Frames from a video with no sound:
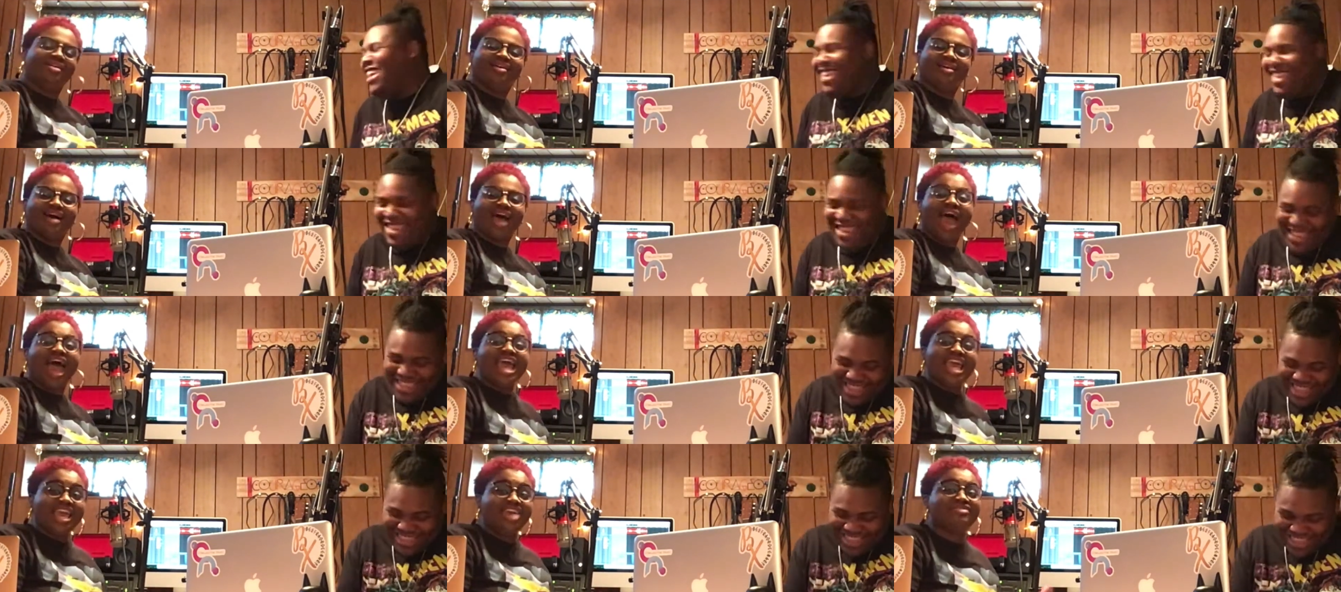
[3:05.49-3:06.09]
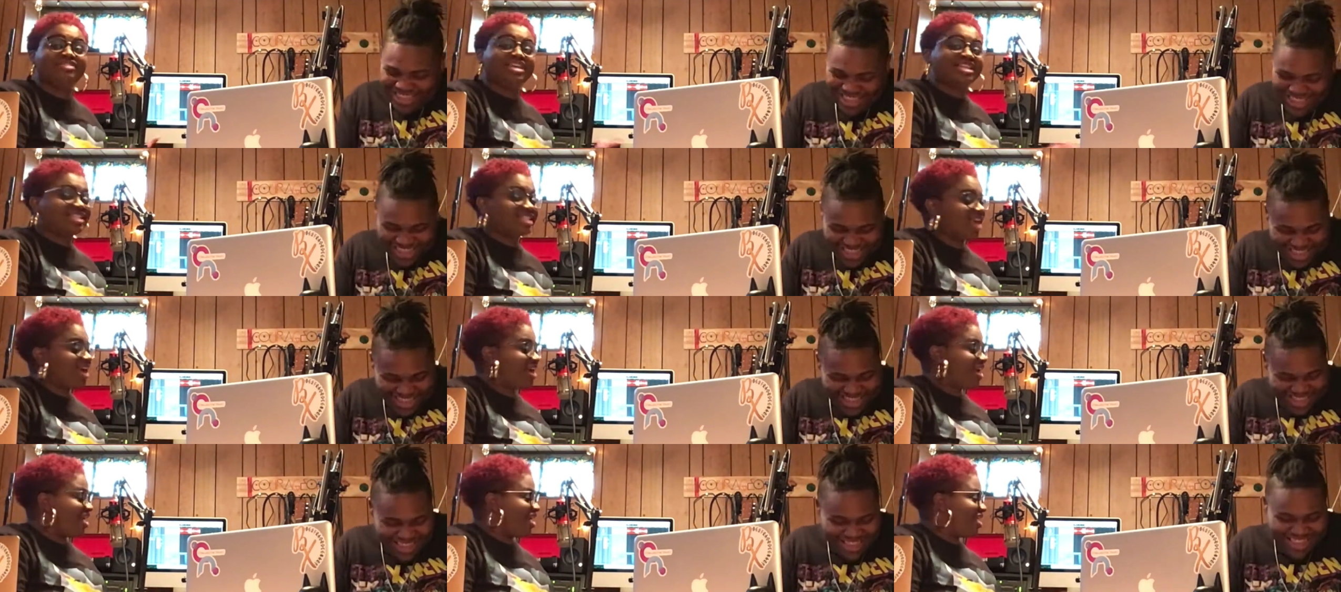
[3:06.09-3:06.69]
Speaker 1: I even
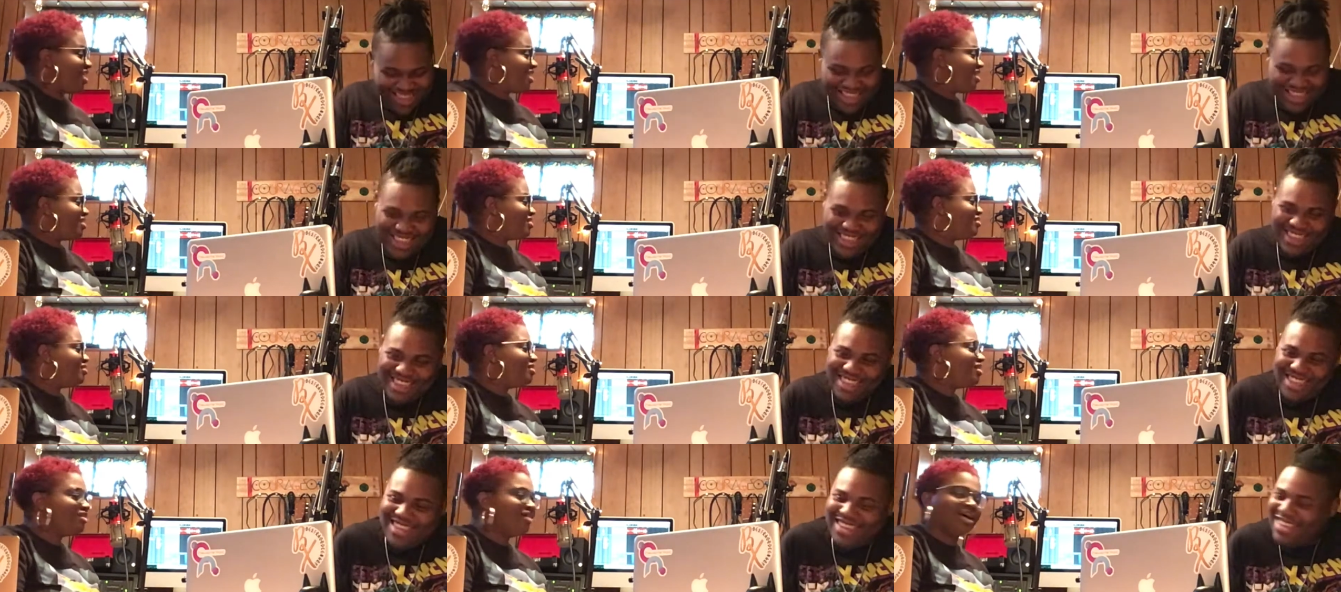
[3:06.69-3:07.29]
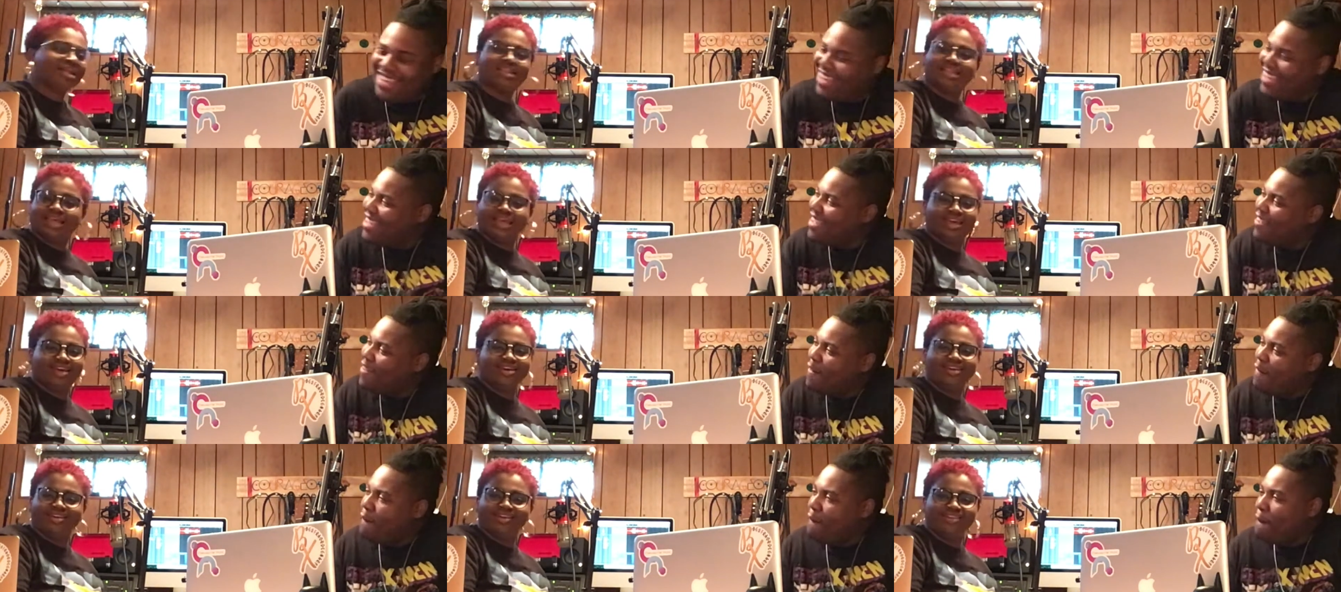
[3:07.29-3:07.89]
said, you know, I think
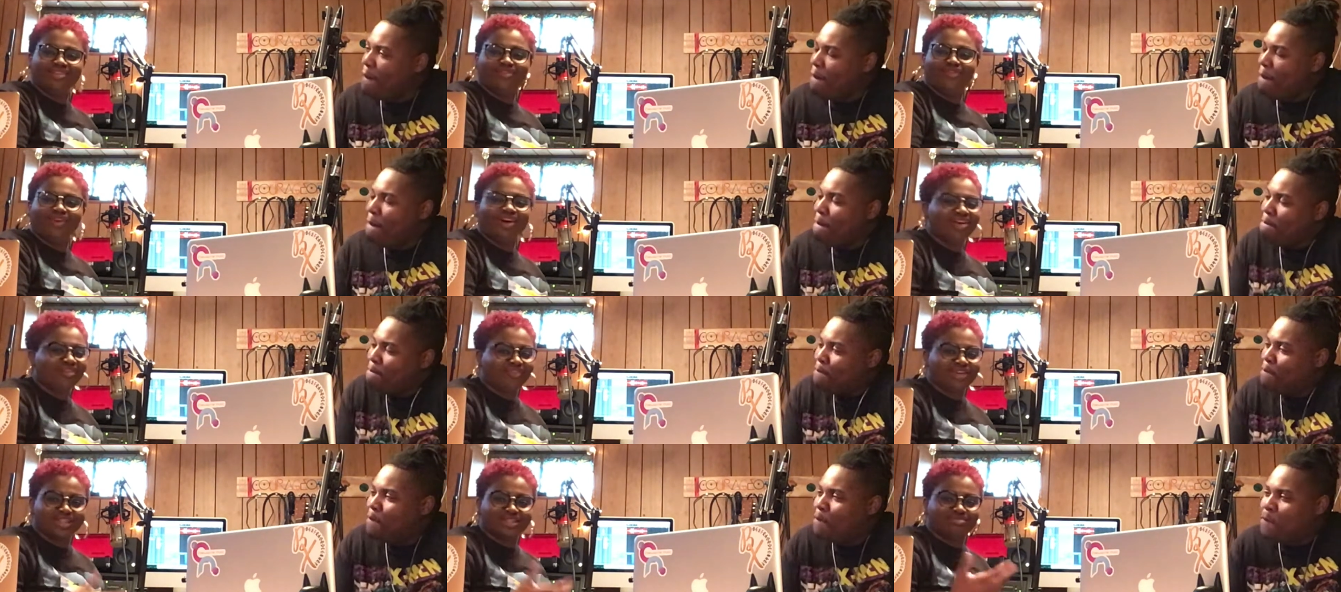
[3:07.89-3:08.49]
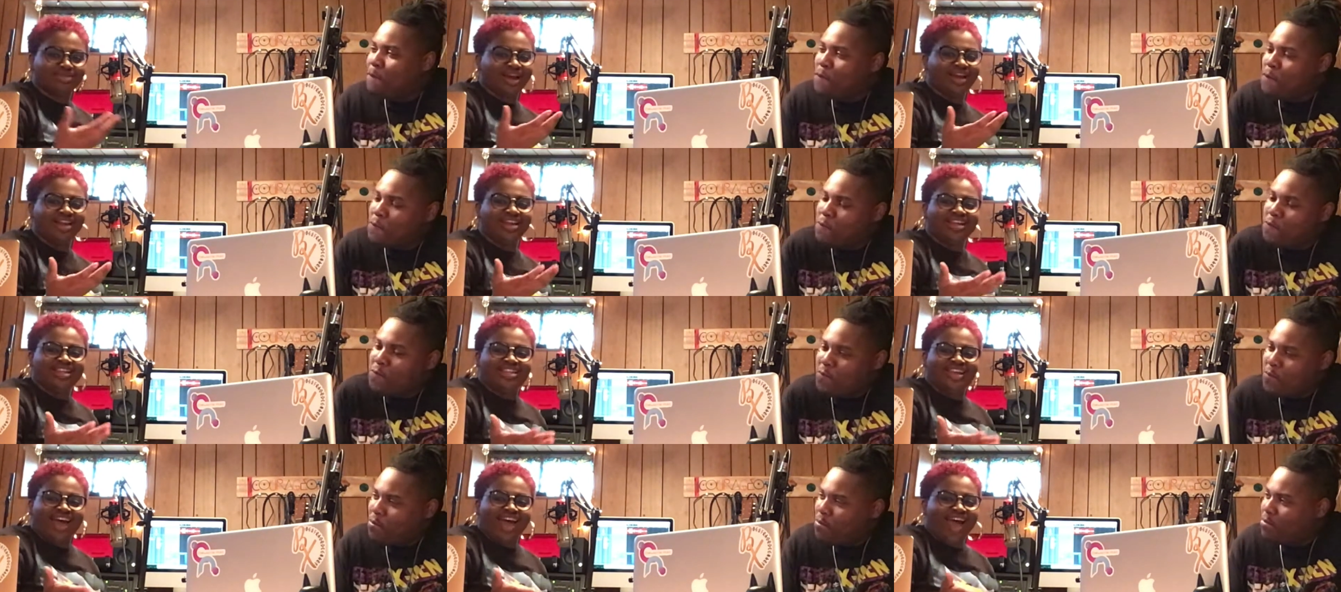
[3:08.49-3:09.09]
one of us might need
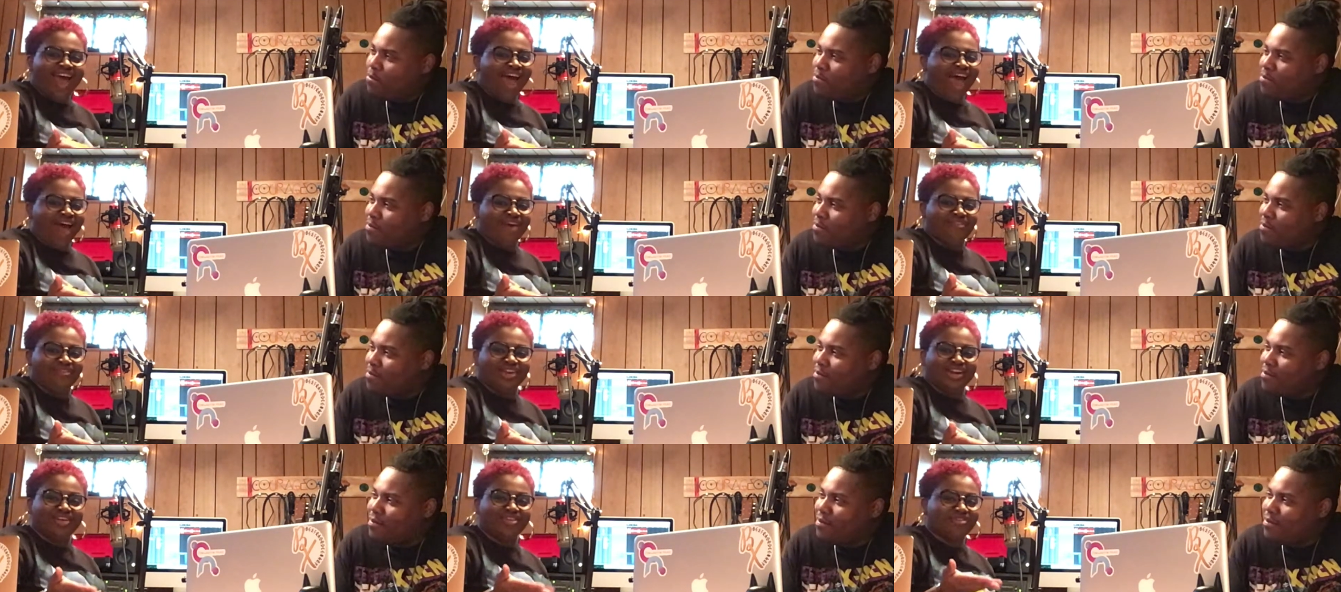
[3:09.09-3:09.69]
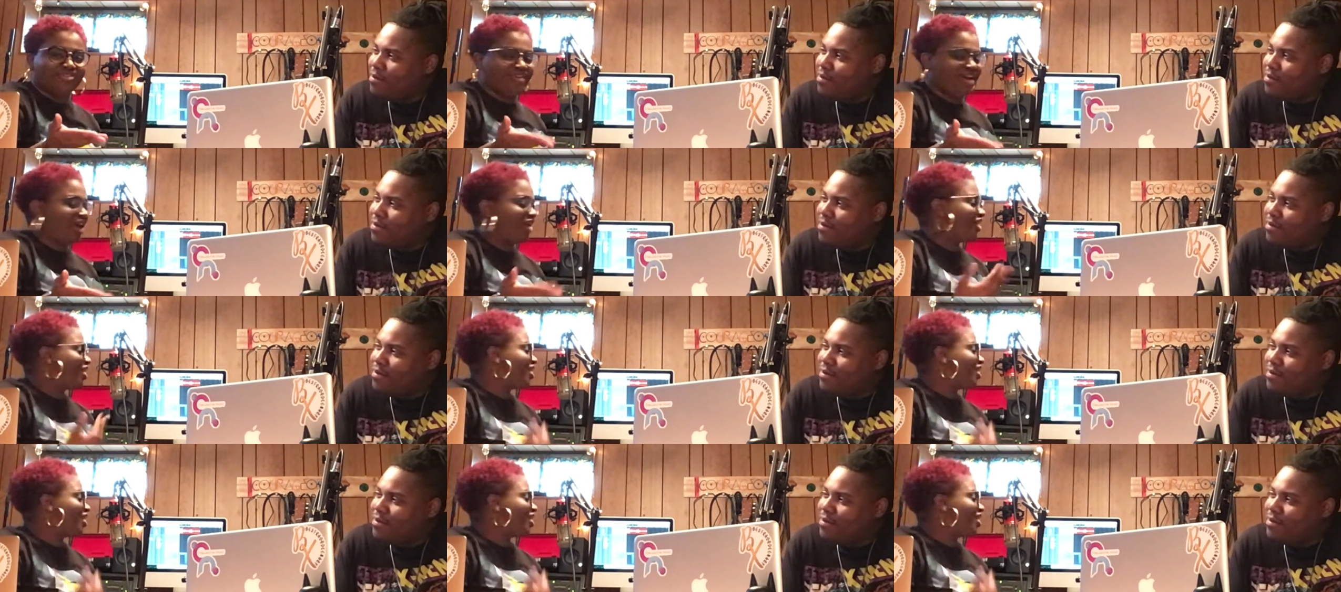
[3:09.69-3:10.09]
to have an affair.